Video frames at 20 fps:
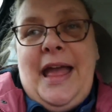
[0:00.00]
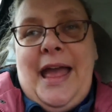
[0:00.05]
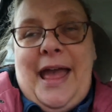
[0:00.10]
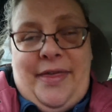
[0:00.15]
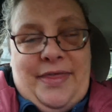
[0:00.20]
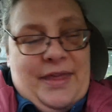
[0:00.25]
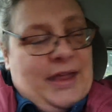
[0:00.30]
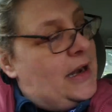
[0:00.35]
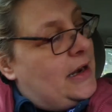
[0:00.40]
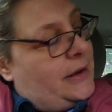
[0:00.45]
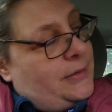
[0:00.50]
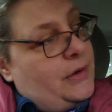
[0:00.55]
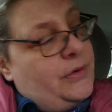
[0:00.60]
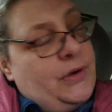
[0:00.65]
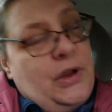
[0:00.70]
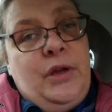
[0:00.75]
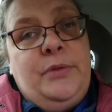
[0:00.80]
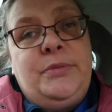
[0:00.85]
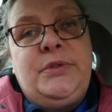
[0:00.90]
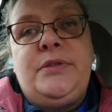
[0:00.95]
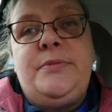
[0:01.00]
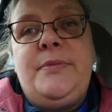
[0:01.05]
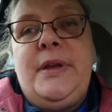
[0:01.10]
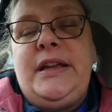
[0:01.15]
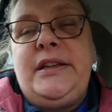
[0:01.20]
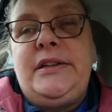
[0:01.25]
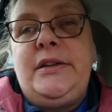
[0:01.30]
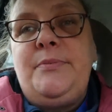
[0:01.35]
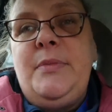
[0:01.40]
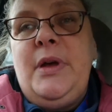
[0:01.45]
and then I'm going home to
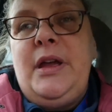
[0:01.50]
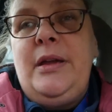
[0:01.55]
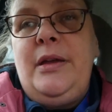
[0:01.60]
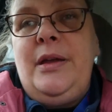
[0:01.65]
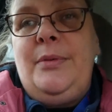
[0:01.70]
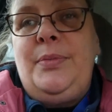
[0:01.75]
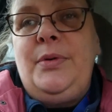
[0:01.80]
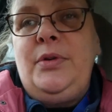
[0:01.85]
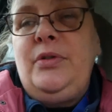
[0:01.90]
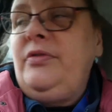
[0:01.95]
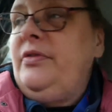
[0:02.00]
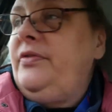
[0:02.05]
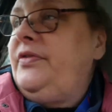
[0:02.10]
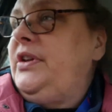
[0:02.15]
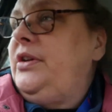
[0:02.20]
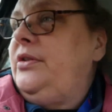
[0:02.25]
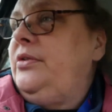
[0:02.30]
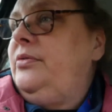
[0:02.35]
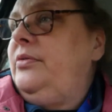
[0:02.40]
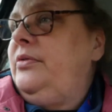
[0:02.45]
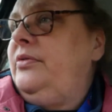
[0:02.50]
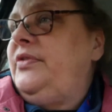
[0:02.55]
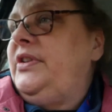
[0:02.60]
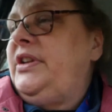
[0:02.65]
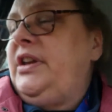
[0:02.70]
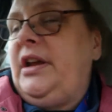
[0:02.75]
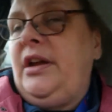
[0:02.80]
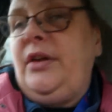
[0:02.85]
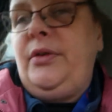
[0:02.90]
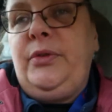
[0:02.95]
make my book review
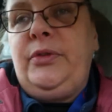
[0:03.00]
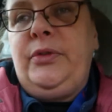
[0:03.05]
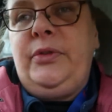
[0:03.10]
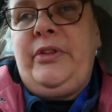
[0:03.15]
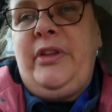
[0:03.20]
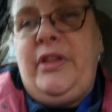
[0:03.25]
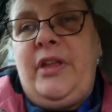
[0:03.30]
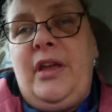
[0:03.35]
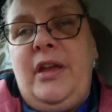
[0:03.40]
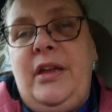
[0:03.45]
videos,